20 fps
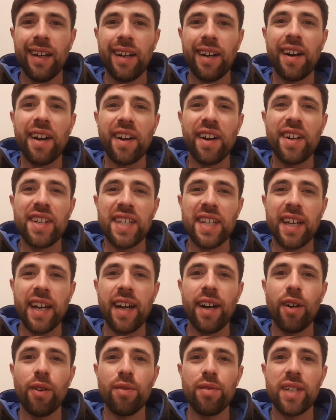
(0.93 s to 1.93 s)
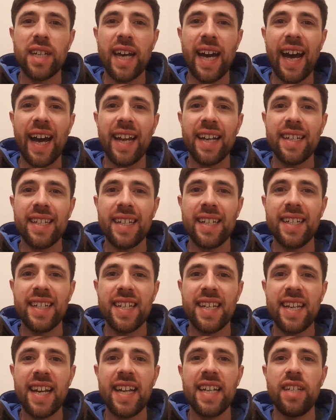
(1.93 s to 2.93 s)
Hi guys and girls, and in
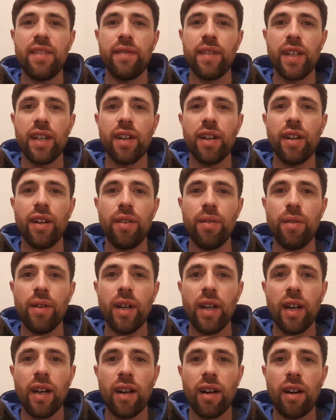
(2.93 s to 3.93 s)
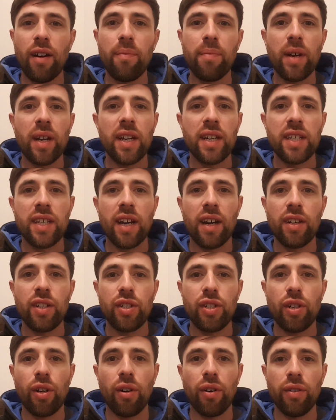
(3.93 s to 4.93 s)
today's video I'm going to
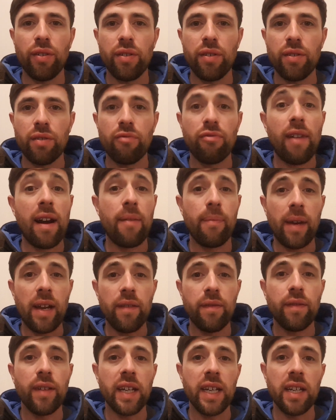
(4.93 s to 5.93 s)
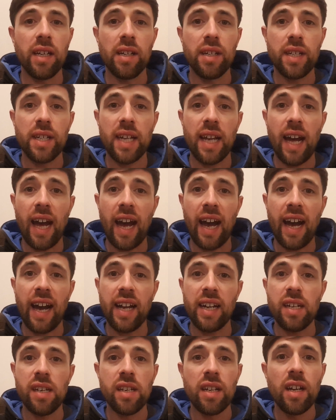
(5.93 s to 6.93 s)
touch on ground bait feeders
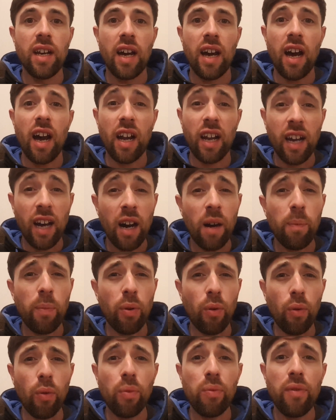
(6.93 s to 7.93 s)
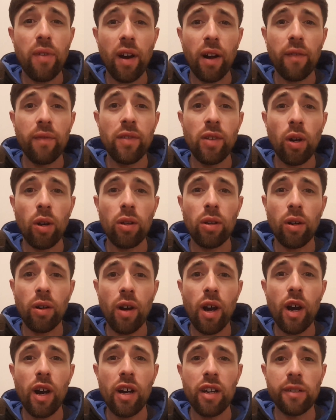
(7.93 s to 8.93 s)
and a couple that I've not long
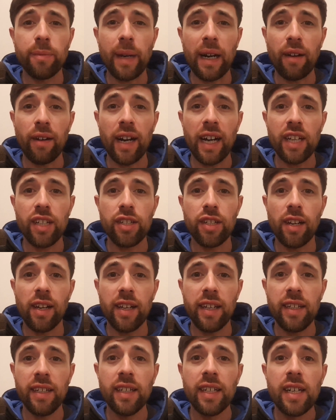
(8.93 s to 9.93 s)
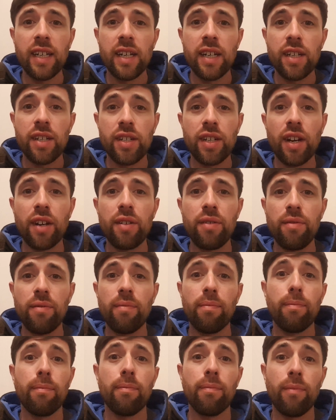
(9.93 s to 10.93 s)
heard about actually. So
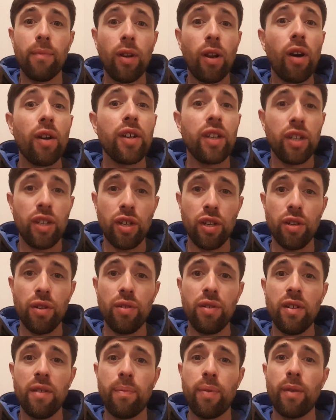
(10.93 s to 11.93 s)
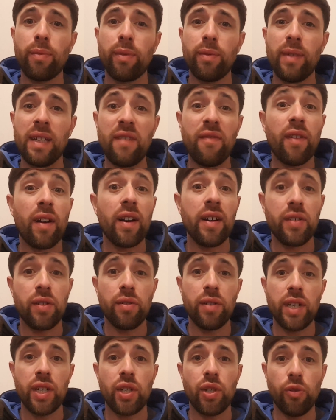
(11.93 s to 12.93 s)
like you're probably very
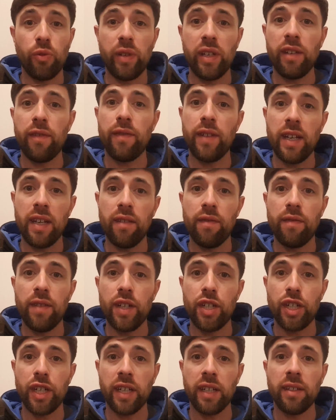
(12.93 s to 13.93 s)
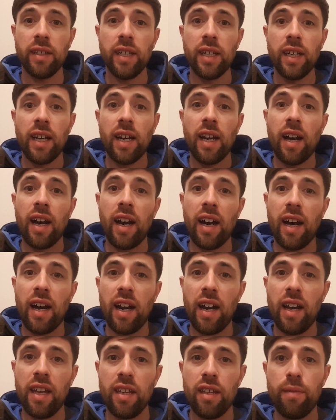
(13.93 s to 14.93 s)
traditional in your feeder fishing.
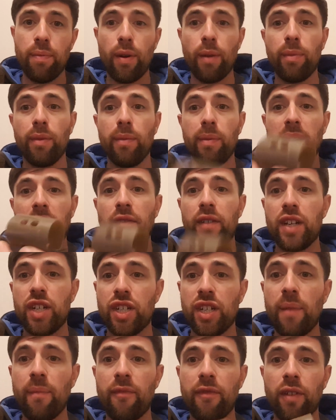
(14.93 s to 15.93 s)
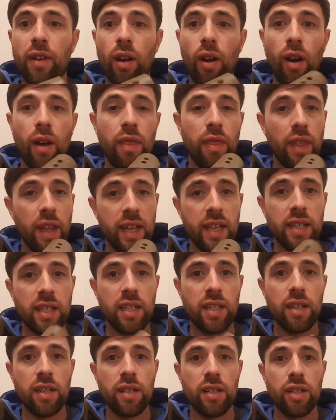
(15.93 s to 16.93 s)
You probably fish something like
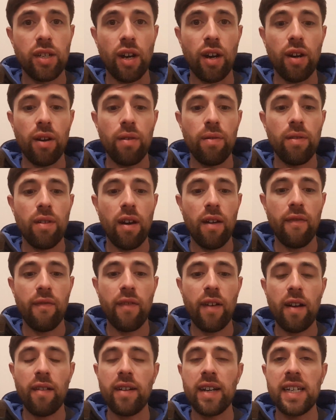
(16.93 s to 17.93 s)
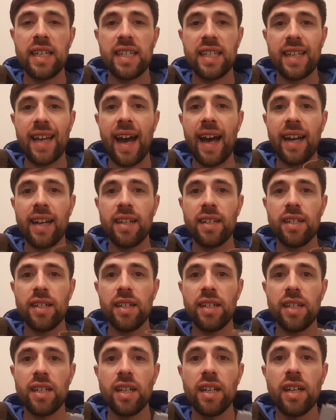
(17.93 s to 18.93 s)
this, so a very
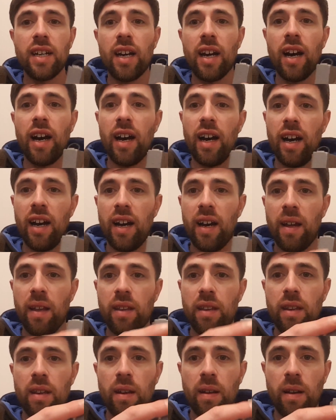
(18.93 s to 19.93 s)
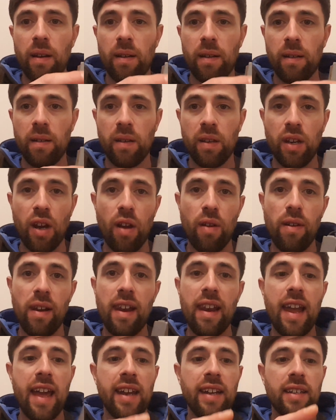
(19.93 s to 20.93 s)
standard
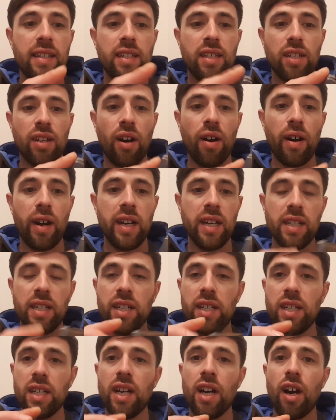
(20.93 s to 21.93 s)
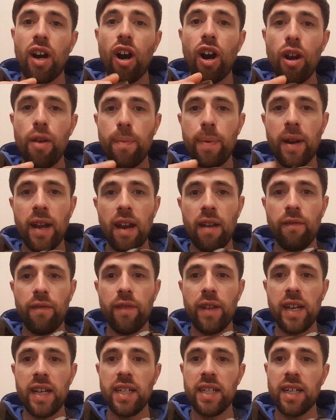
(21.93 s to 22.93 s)
lead-sided open-end
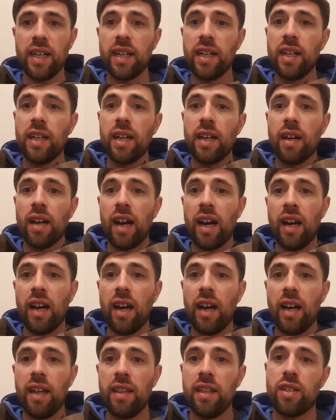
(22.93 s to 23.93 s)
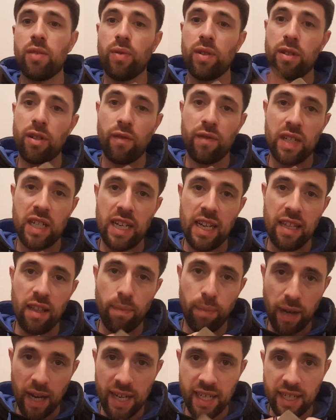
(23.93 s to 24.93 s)
feeder. This one's obviously the
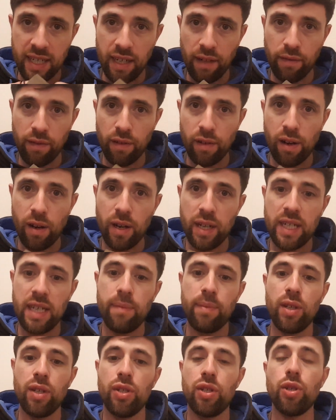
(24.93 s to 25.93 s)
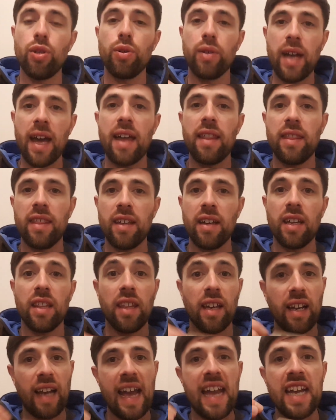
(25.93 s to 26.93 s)
plastic variety, but you do get
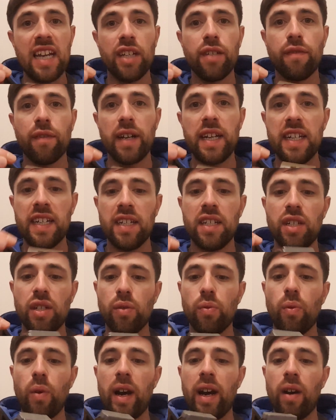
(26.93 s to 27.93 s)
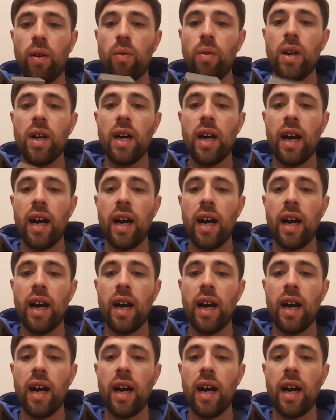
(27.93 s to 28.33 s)
the cage feeders as well.